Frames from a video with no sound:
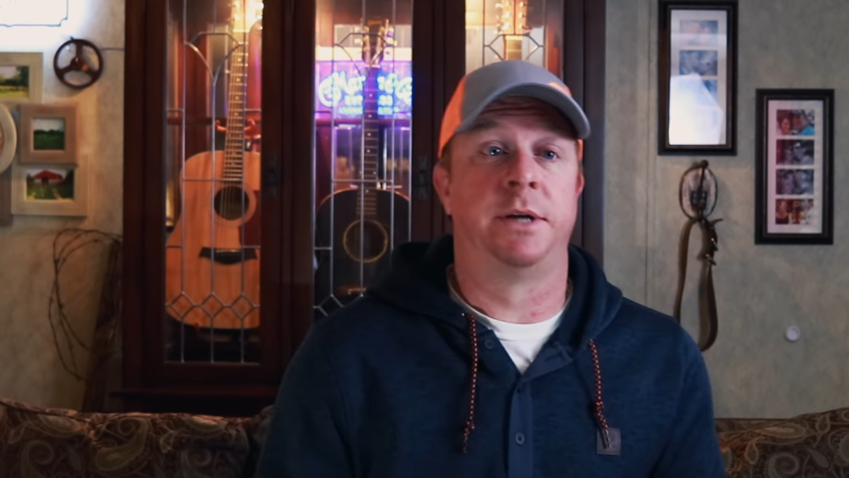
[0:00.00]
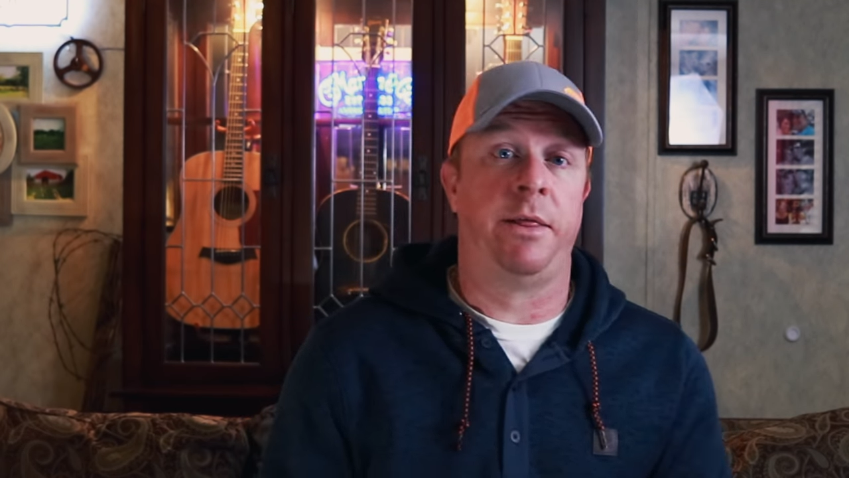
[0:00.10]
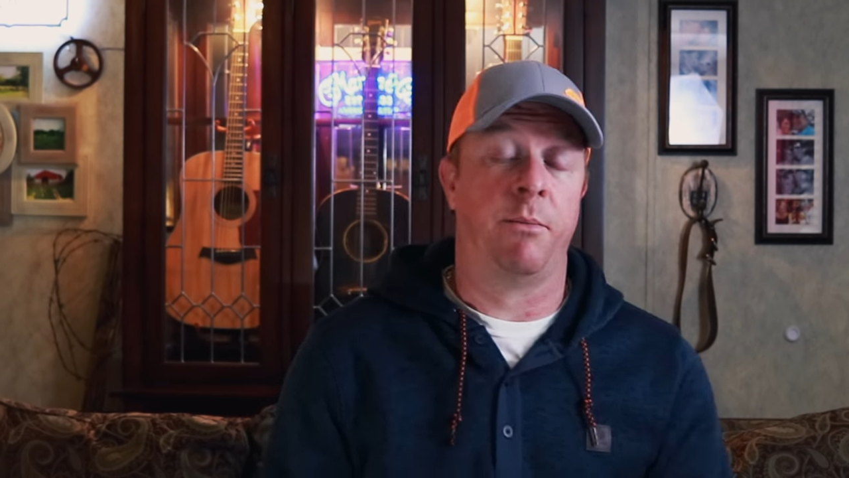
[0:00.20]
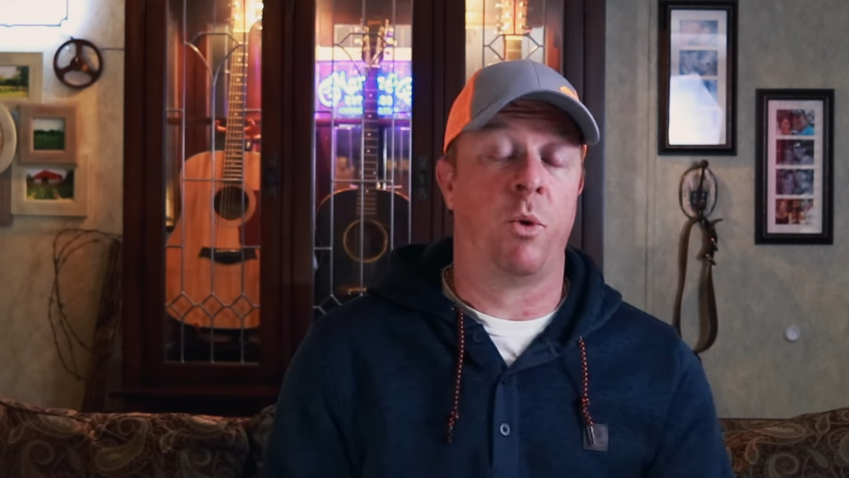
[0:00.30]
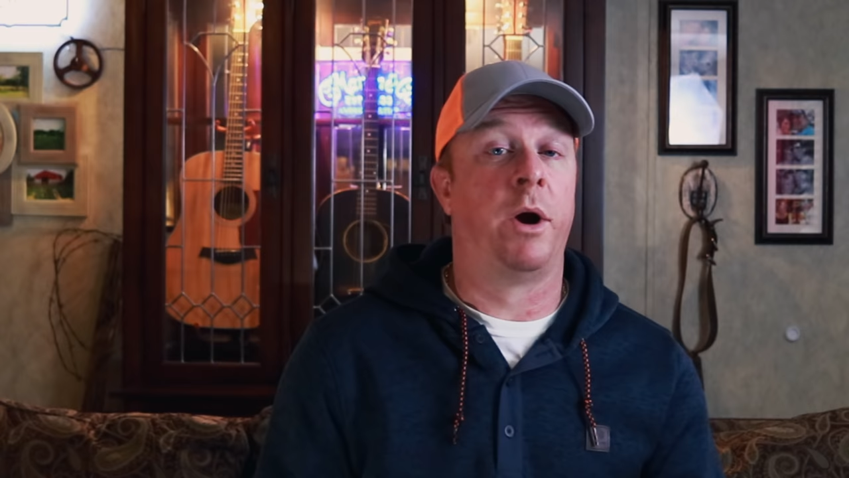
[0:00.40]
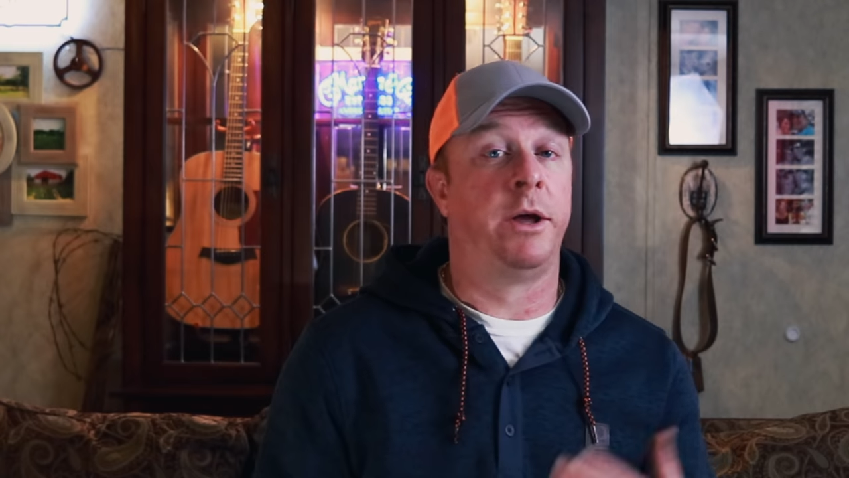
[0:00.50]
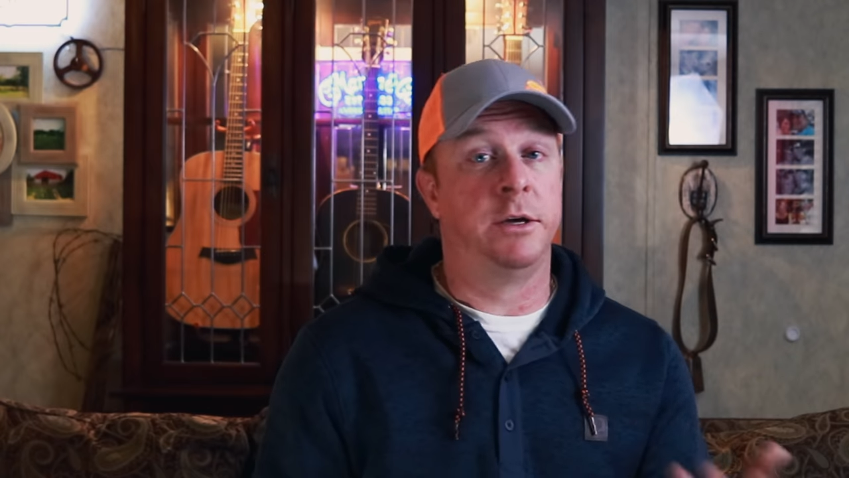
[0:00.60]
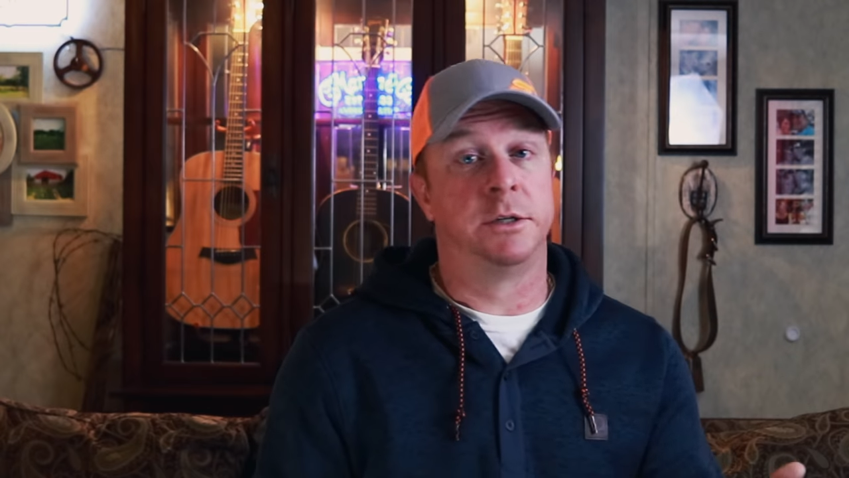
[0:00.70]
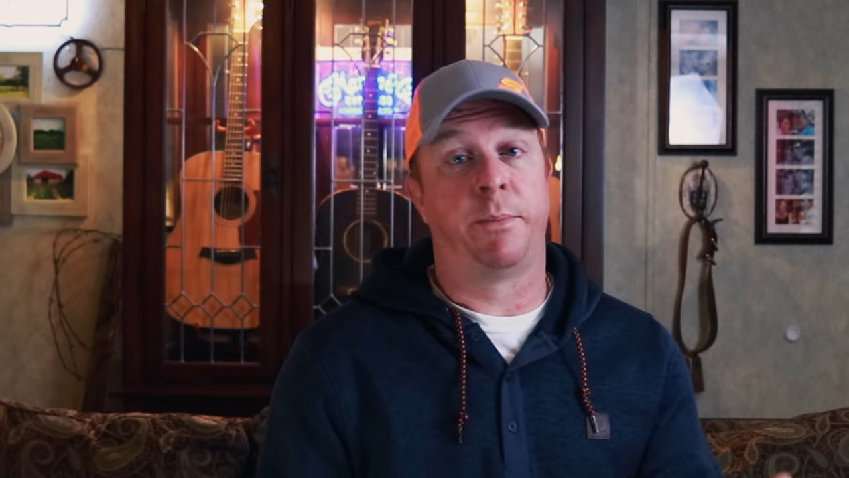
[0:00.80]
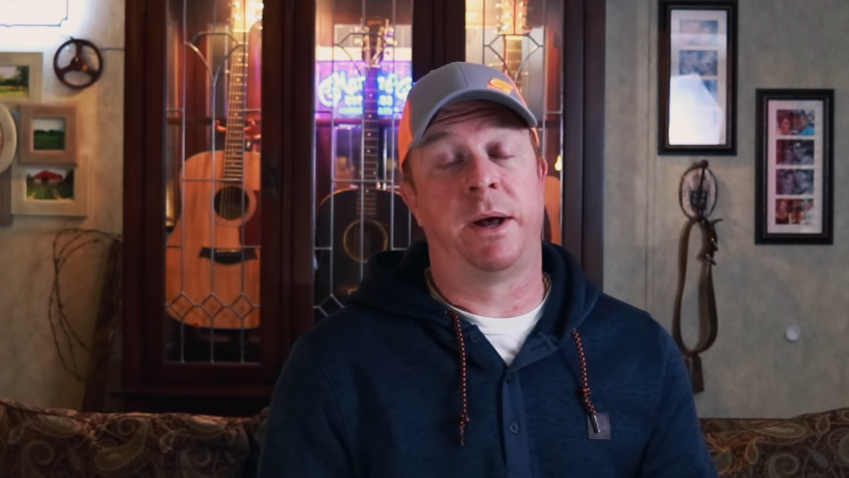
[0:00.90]
And the more I
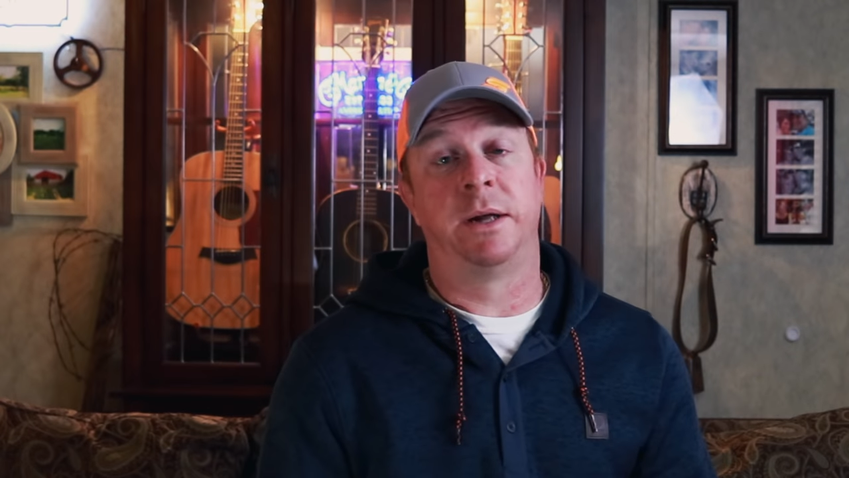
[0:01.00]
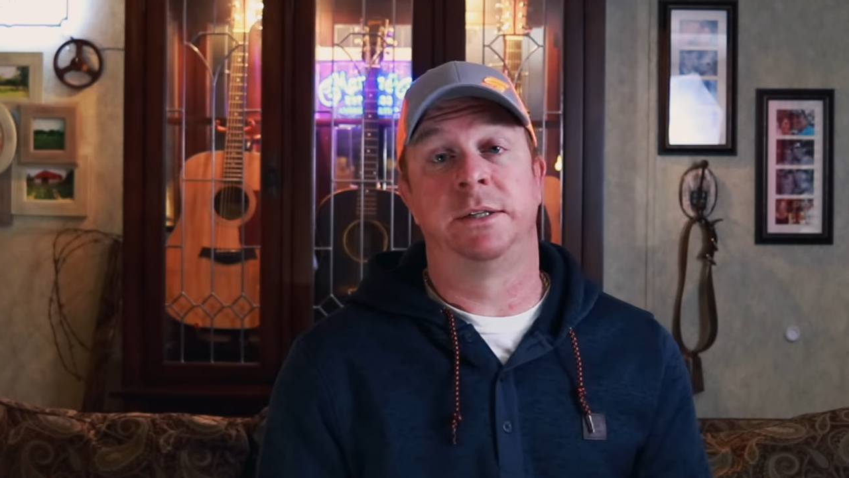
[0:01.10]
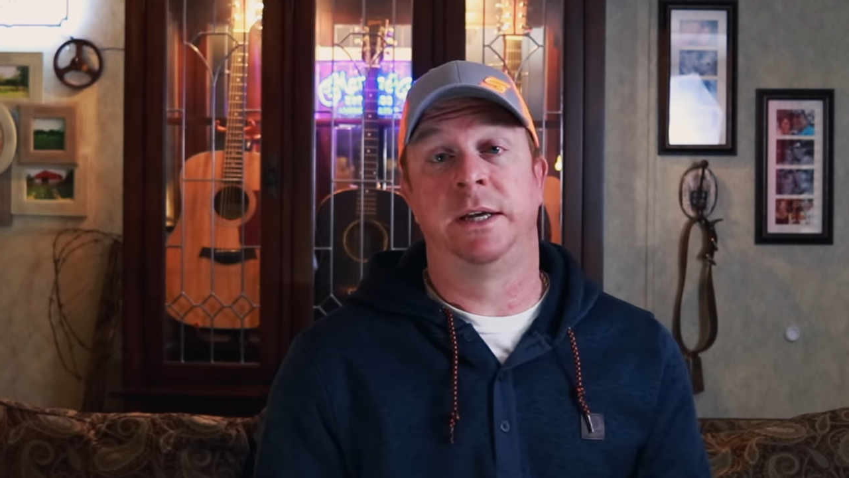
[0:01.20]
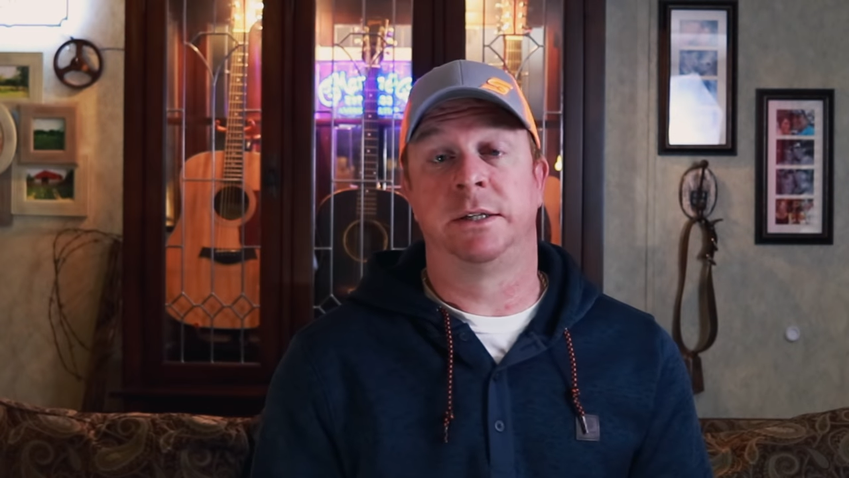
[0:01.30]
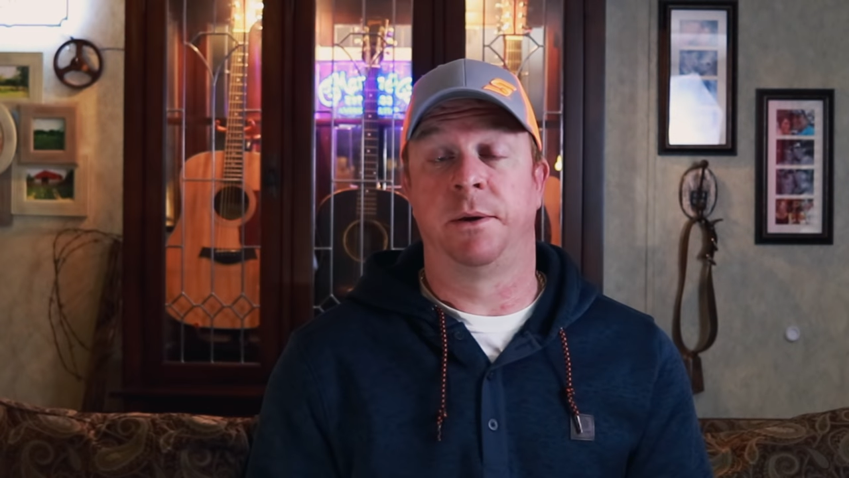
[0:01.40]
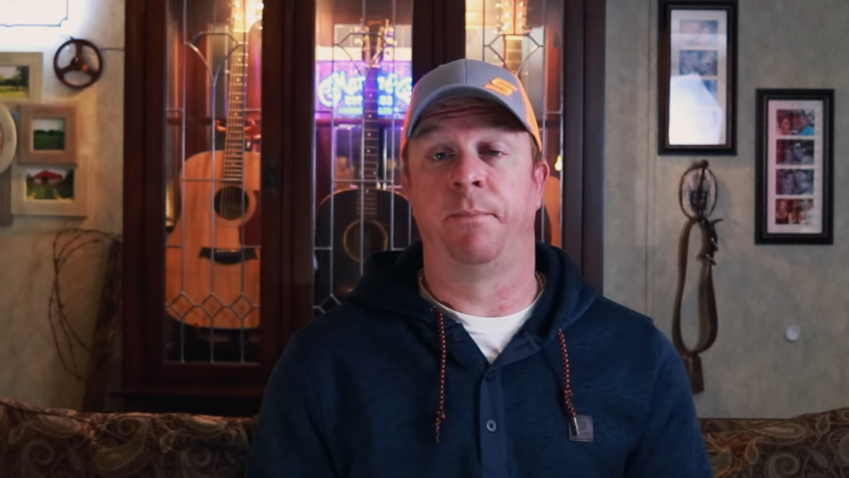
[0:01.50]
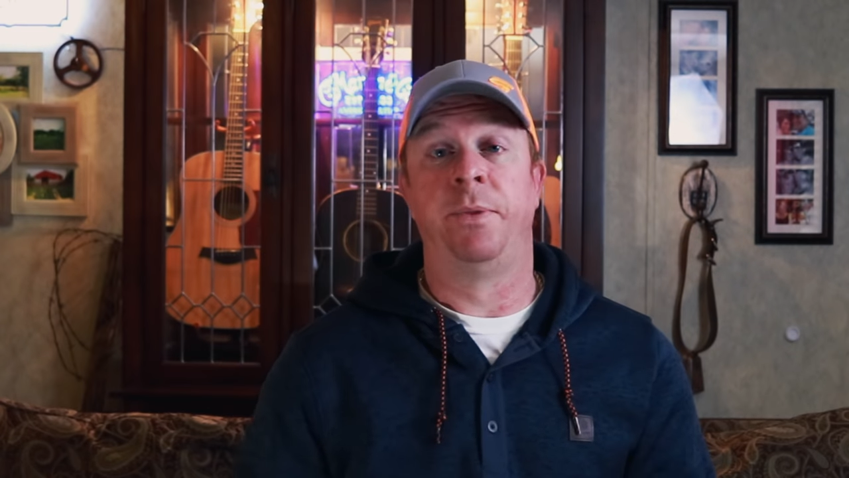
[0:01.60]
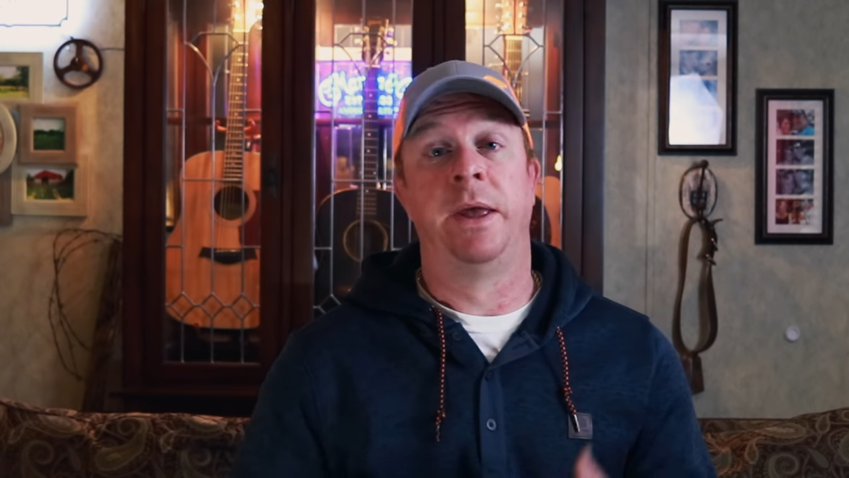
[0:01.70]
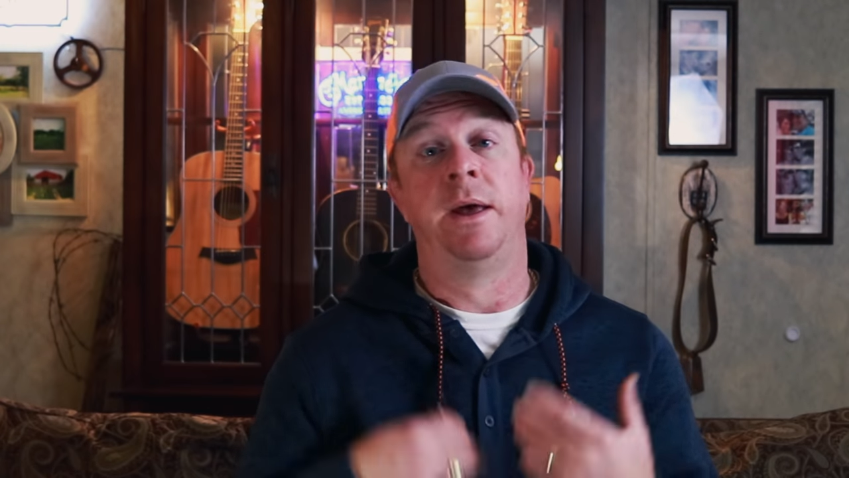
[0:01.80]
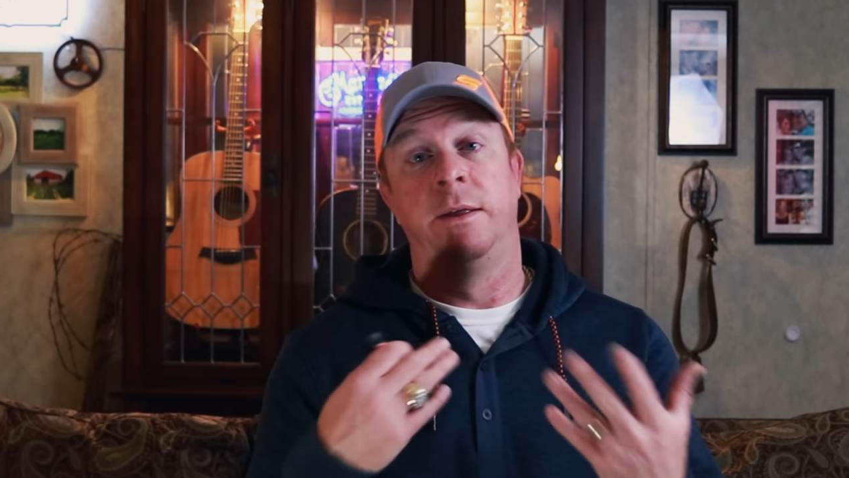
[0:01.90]
use a pod system,